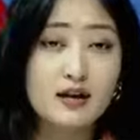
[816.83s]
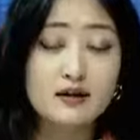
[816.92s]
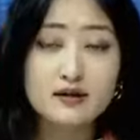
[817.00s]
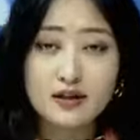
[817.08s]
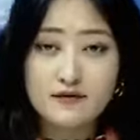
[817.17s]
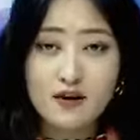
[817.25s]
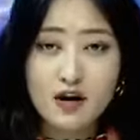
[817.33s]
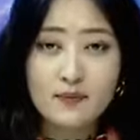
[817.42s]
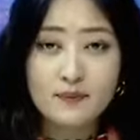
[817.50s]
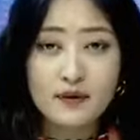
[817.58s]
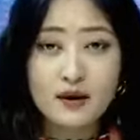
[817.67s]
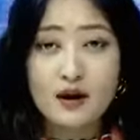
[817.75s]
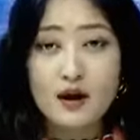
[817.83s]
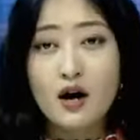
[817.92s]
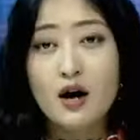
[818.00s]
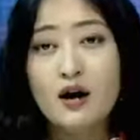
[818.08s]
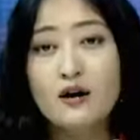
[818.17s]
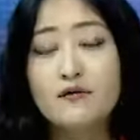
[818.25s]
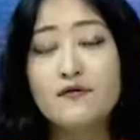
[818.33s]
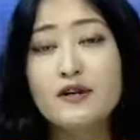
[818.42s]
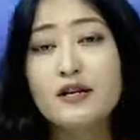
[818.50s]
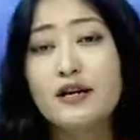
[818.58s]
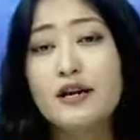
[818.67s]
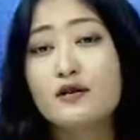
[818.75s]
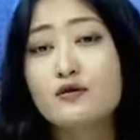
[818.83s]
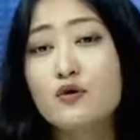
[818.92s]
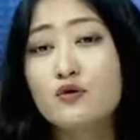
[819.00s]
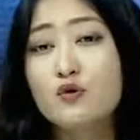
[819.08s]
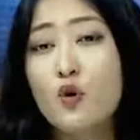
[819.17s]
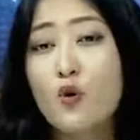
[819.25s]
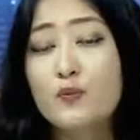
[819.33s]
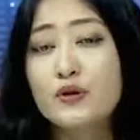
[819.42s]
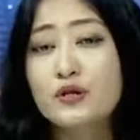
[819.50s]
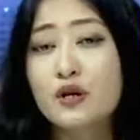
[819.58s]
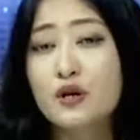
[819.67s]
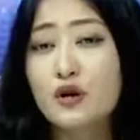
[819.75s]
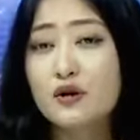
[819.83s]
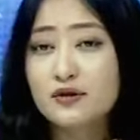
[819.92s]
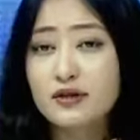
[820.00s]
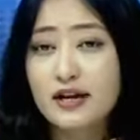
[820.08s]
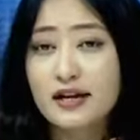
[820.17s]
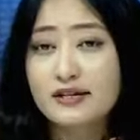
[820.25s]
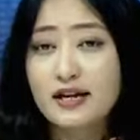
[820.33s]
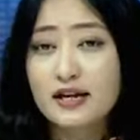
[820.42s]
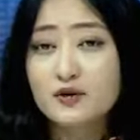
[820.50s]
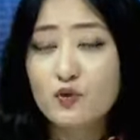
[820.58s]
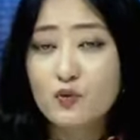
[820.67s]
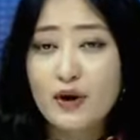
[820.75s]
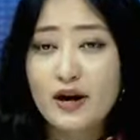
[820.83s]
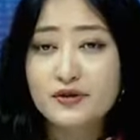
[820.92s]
Latvia. Finland has also opened a consulate at Mumbai.